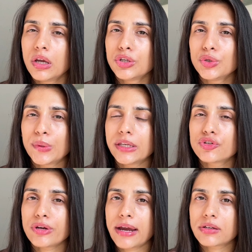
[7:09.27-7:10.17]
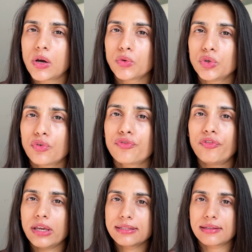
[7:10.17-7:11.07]
you can track down your
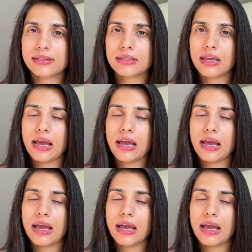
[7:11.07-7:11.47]
phases.